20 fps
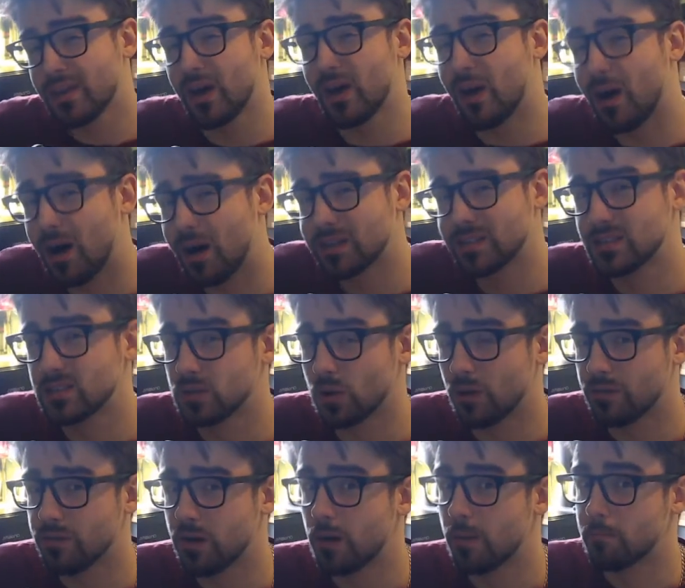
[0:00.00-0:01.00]
asses
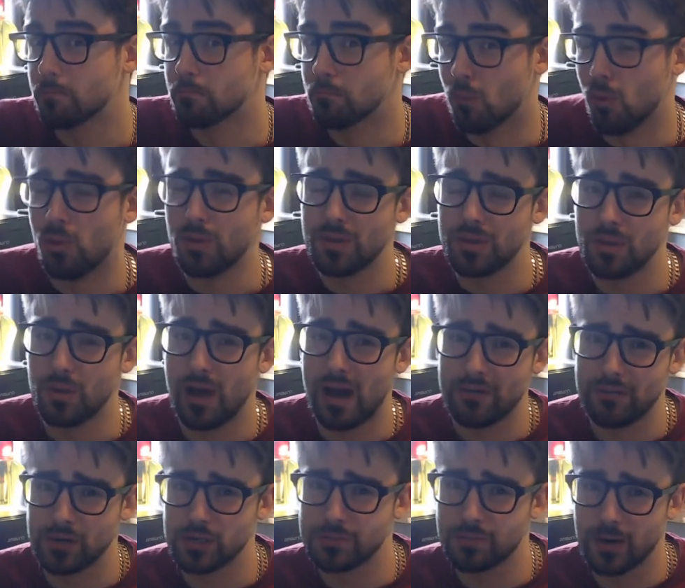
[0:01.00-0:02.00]
off more than your
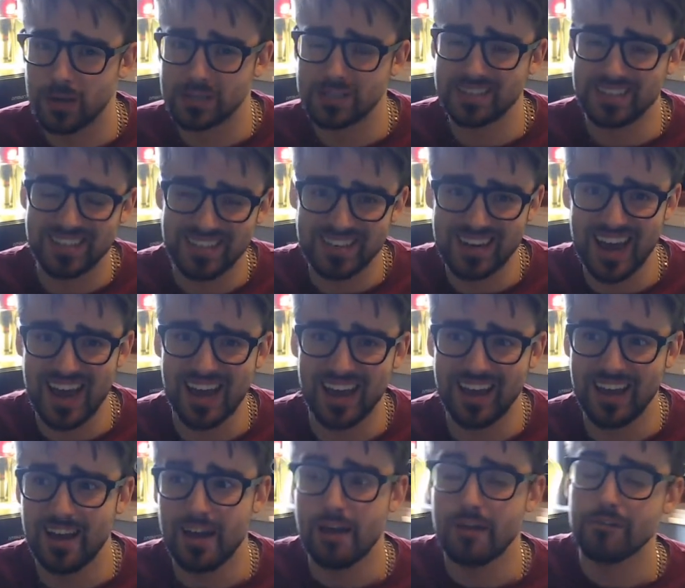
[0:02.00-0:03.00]
average person in a
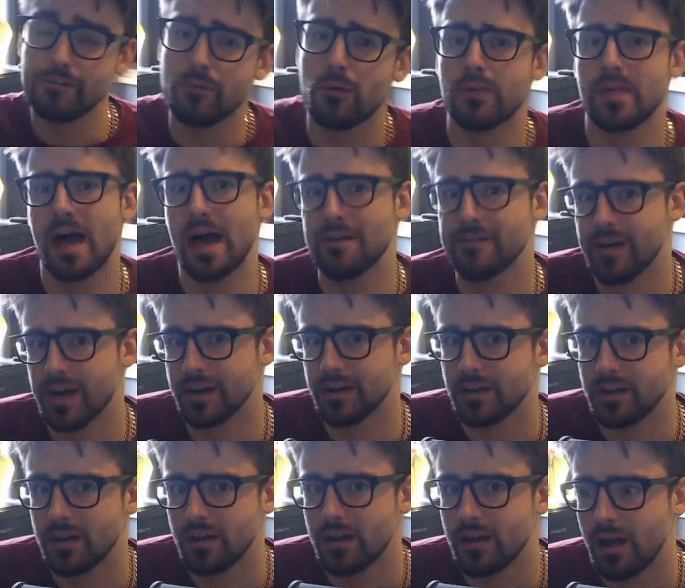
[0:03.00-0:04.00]
day for that event.
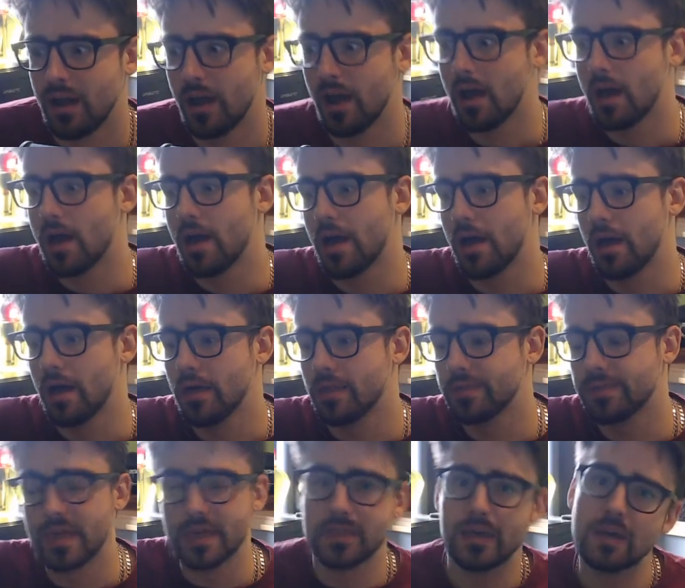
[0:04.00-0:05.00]

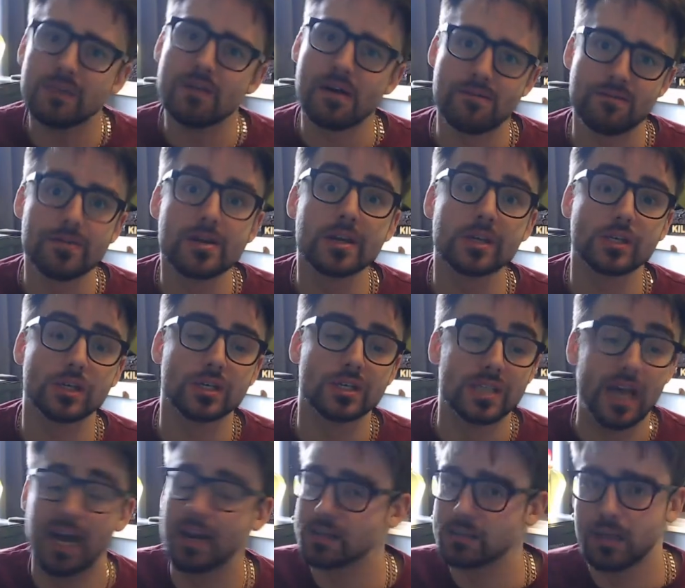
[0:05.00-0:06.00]
Then the event finishes,
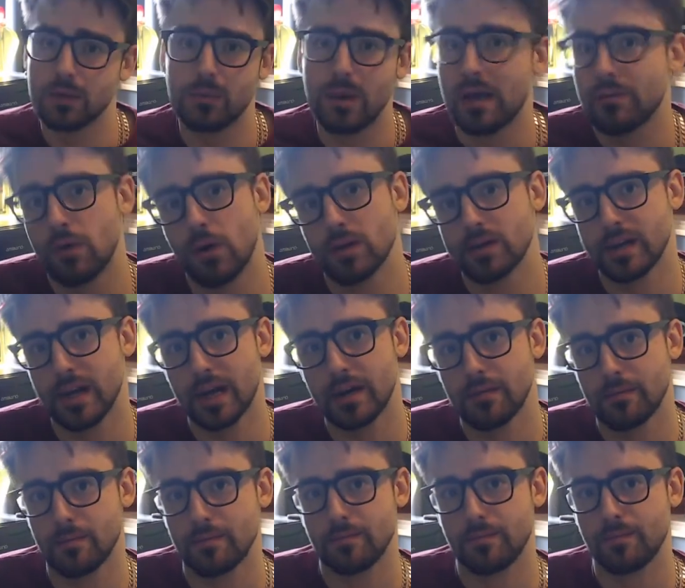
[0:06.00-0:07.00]
and it's like we have a holiday.
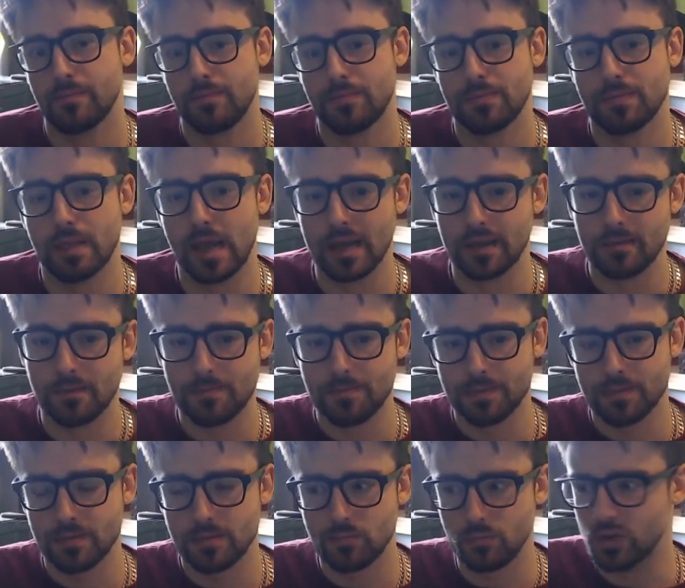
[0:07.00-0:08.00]
Like
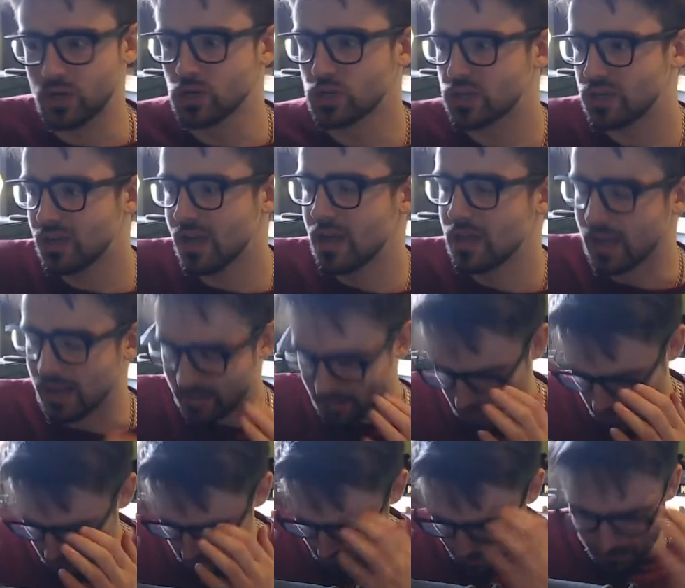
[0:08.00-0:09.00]
we just like
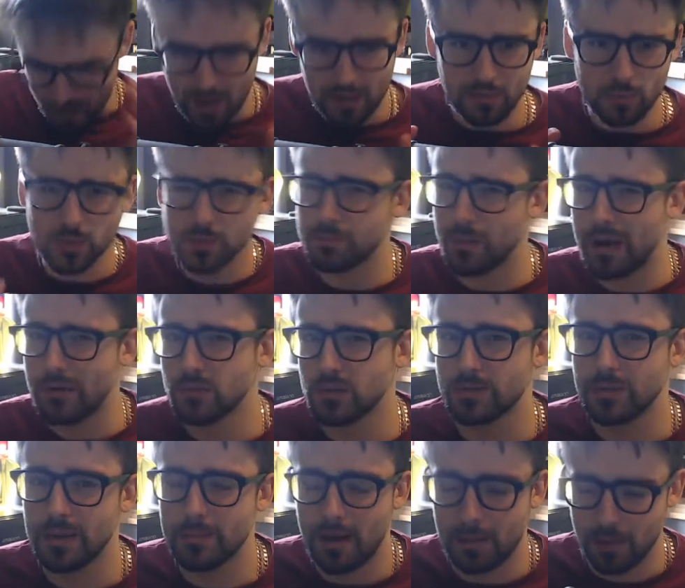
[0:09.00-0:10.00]
the part that always baffles
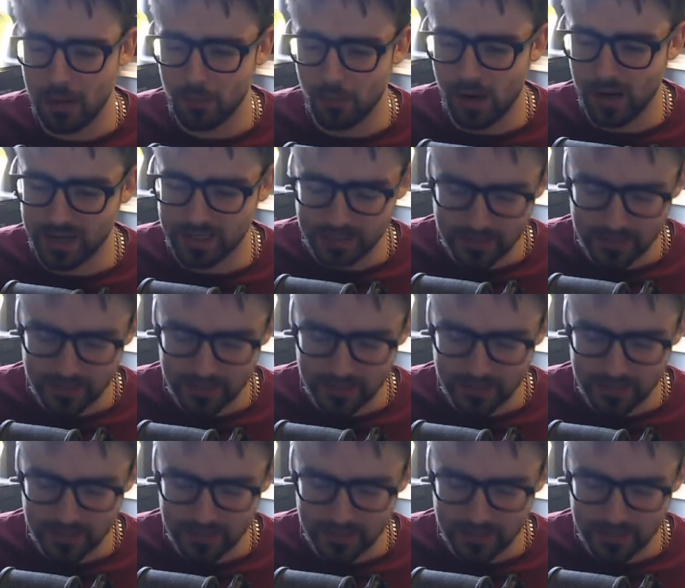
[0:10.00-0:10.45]
me about my work is